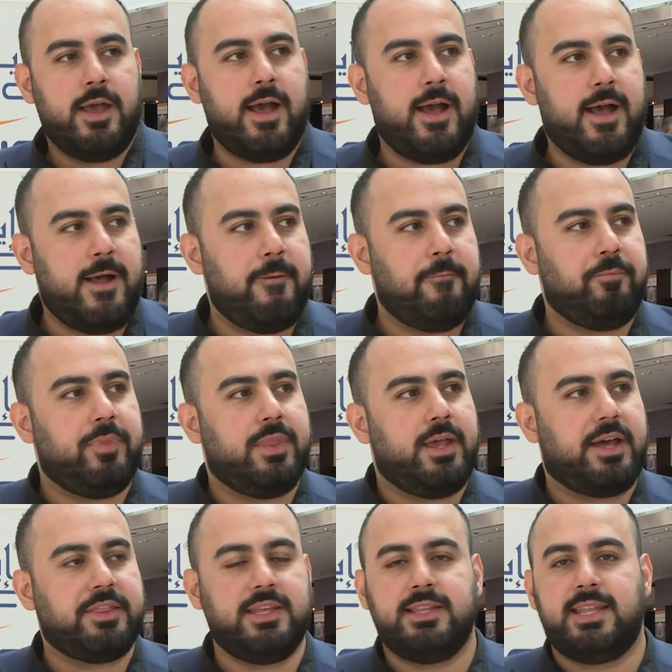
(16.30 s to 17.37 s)

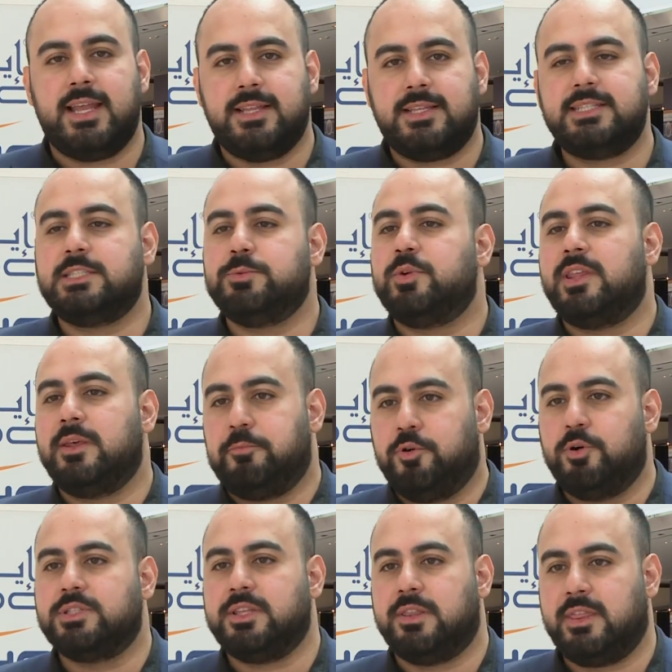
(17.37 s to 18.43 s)
I think that this is what the
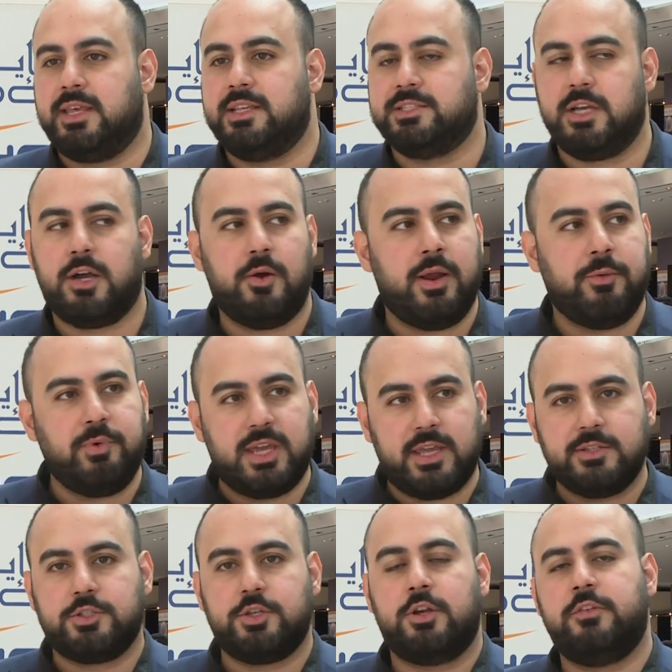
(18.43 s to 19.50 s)
important things are, and we
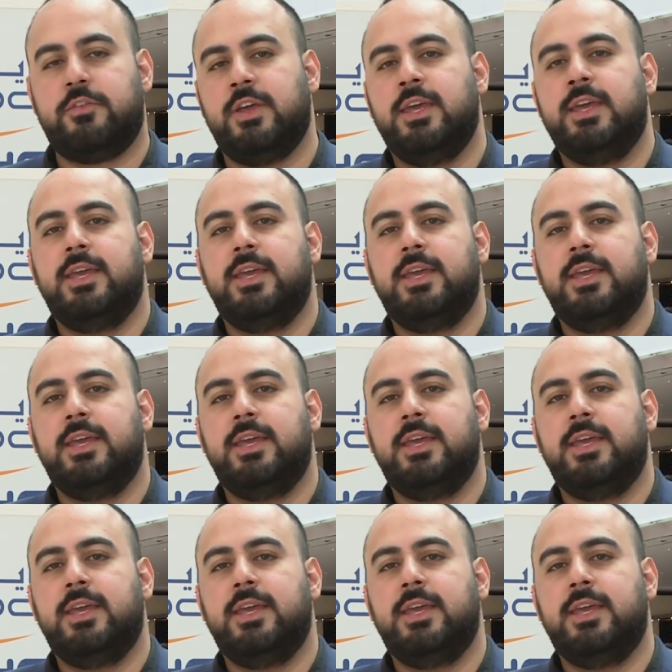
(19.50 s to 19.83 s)
can sort of